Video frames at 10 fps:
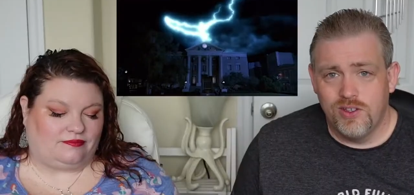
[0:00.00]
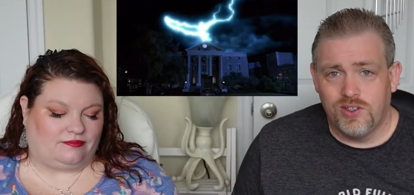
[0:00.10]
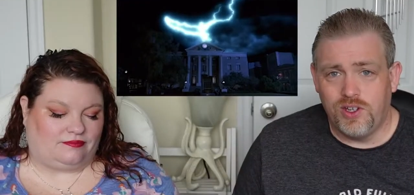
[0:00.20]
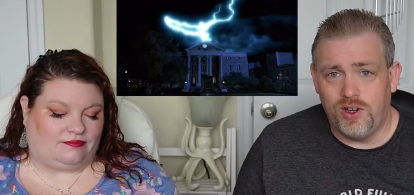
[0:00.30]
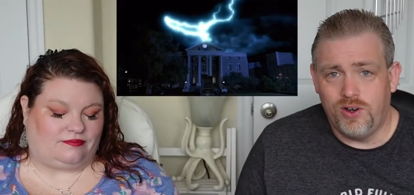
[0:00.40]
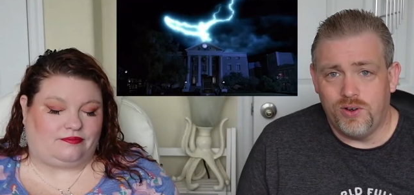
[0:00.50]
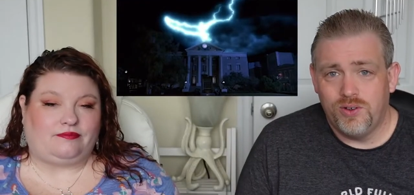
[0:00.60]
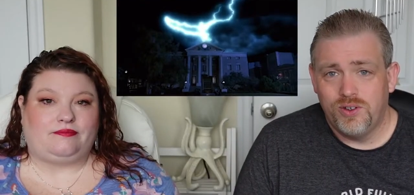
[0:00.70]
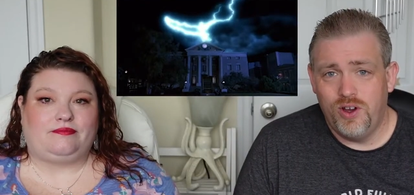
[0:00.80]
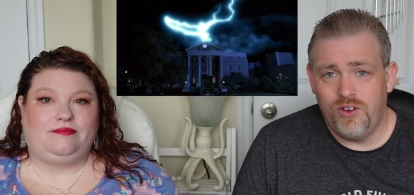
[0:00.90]
Speaker 1: So
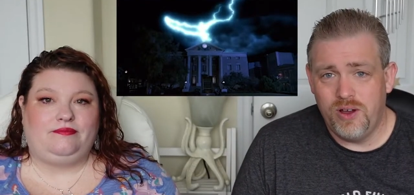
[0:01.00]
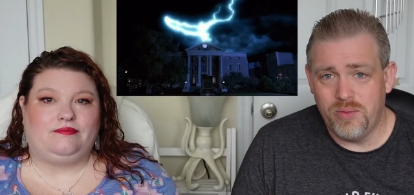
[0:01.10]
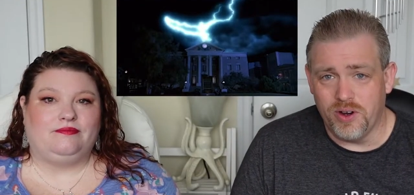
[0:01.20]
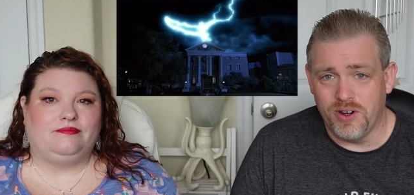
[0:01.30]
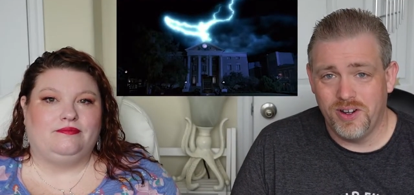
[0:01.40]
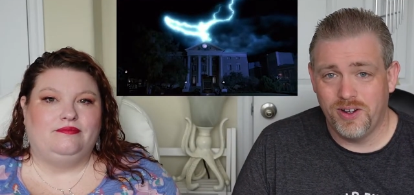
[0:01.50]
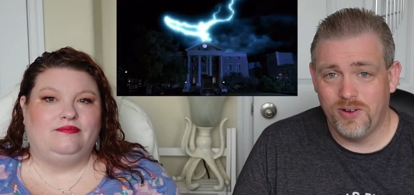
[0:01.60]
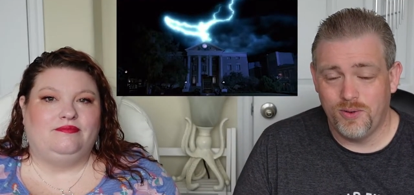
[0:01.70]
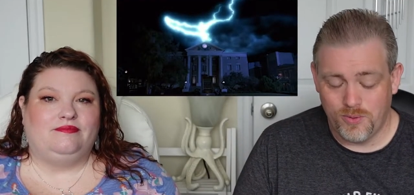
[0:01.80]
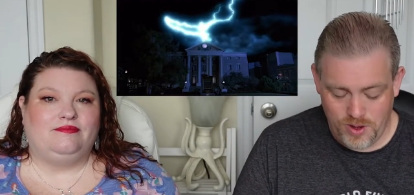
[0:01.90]
November,
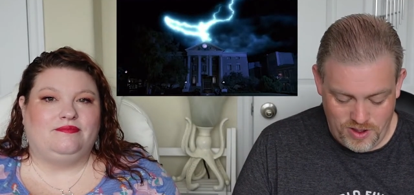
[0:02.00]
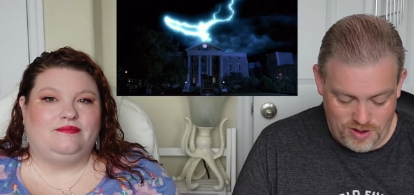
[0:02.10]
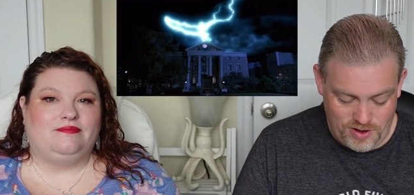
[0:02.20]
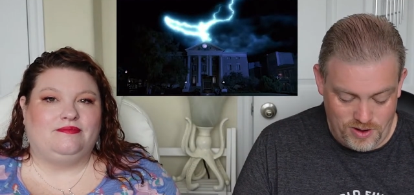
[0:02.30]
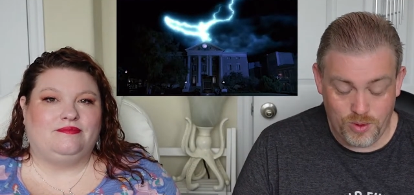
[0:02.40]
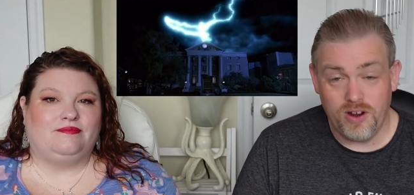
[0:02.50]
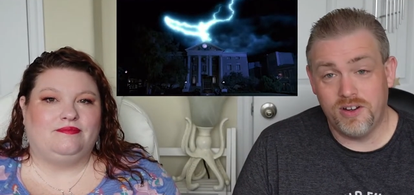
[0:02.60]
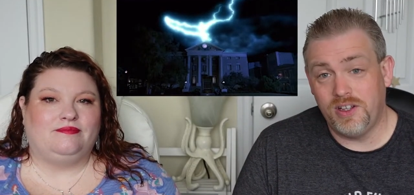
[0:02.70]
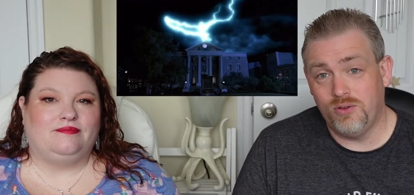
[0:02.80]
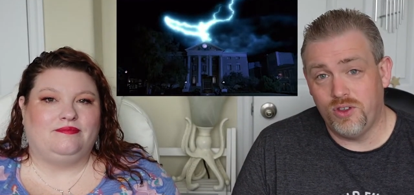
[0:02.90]
we are we are
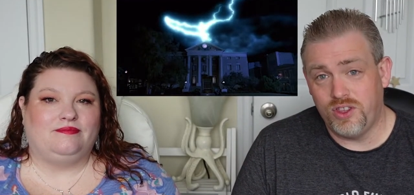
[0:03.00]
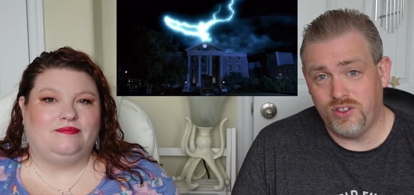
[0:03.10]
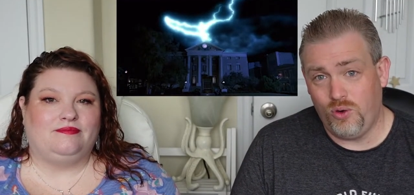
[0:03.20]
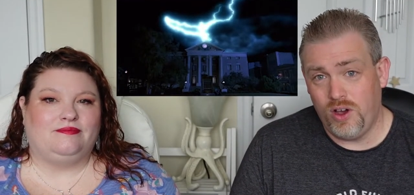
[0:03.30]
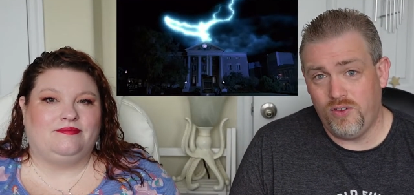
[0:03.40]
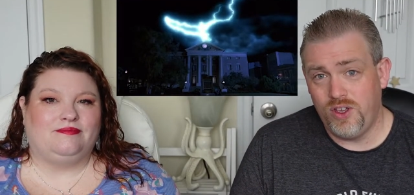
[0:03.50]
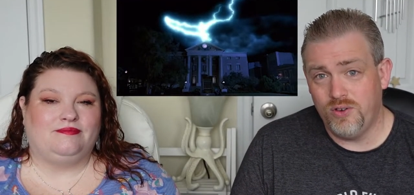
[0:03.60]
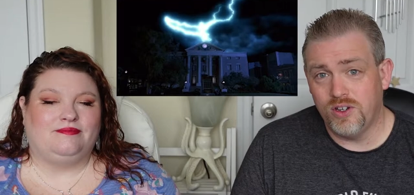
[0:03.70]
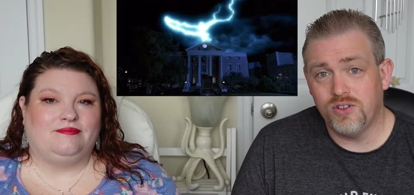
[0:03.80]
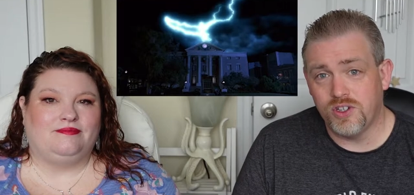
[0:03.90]
dealing with quite a few
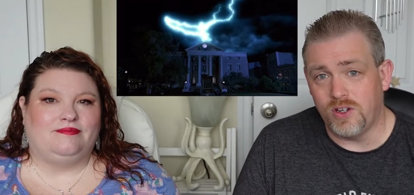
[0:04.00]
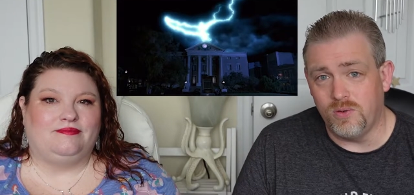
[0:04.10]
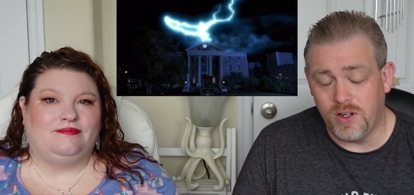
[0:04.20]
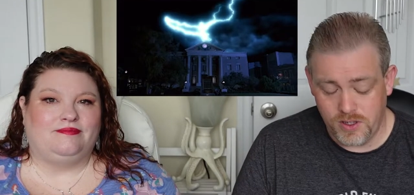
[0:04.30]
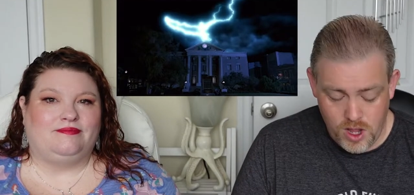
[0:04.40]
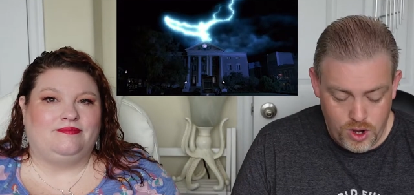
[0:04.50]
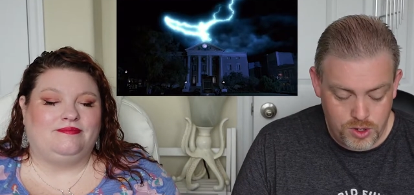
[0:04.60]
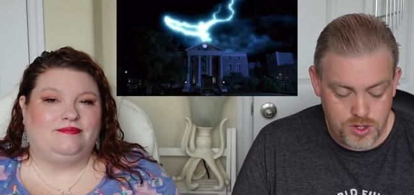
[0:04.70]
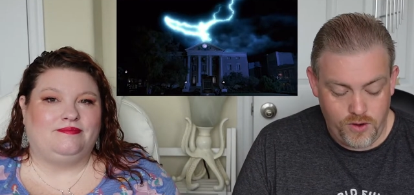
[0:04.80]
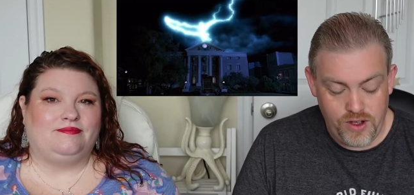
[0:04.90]
interesting ones.
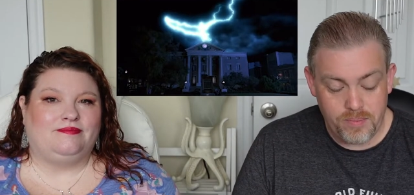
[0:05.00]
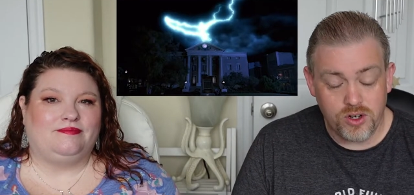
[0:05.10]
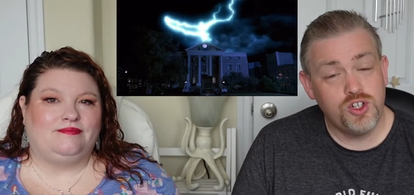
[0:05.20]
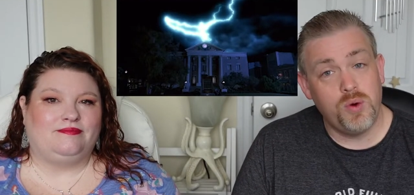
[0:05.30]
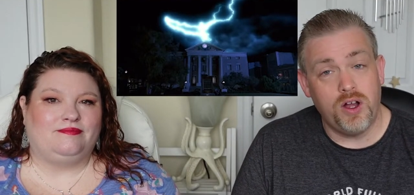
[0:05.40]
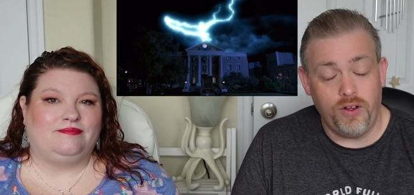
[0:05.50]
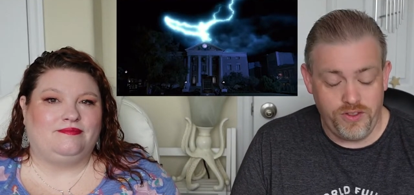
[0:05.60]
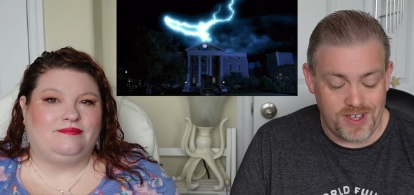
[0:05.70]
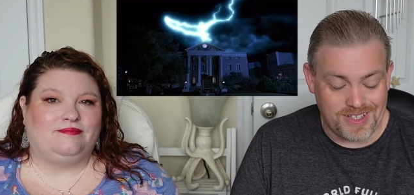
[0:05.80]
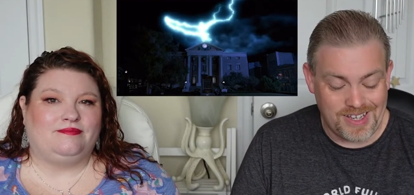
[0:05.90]
November
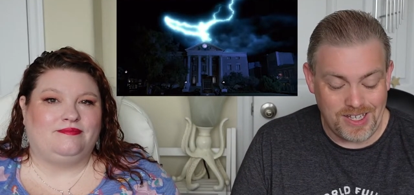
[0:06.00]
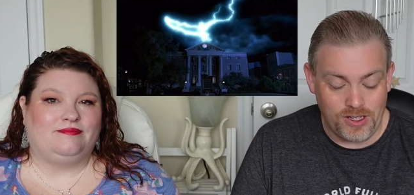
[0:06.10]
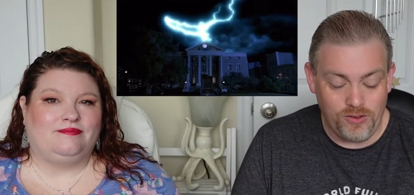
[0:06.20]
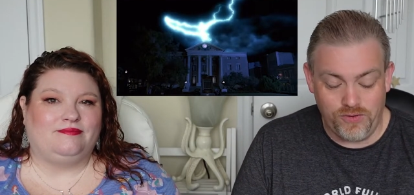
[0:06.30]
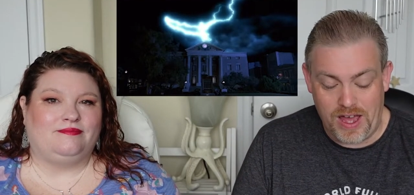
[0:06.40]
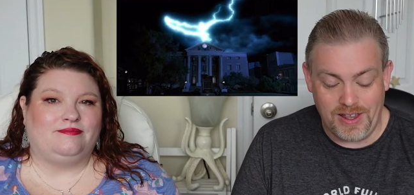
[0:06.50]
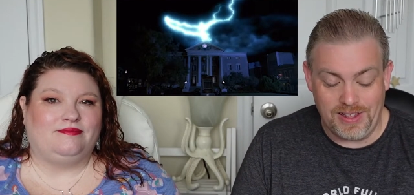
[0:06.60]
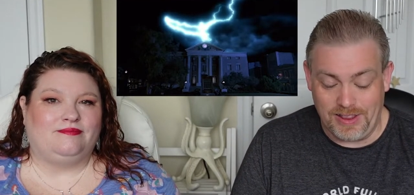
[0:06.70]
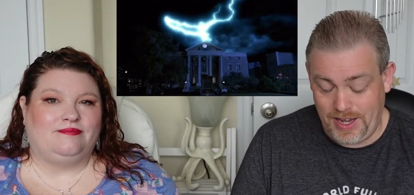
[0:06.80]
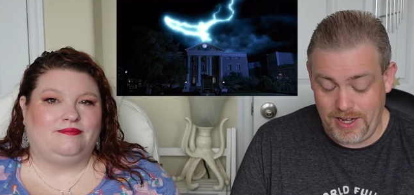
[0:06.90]
twelfth is Hill Valley
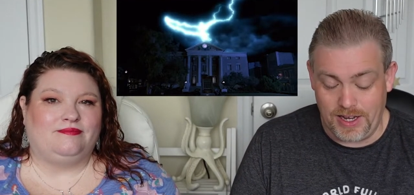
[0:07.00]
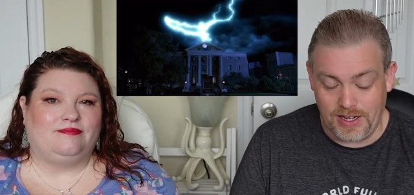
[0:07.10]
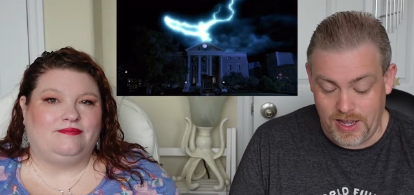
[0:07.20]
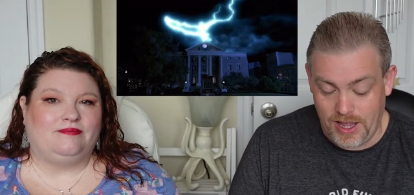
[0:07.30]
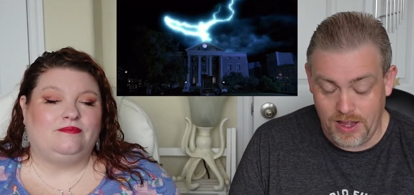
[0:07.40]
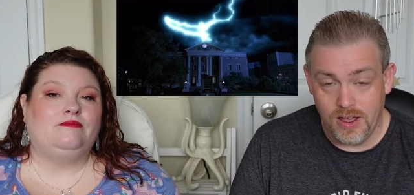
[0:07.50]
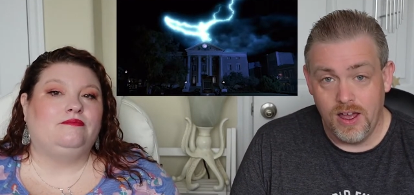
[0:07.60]
Lightning Day.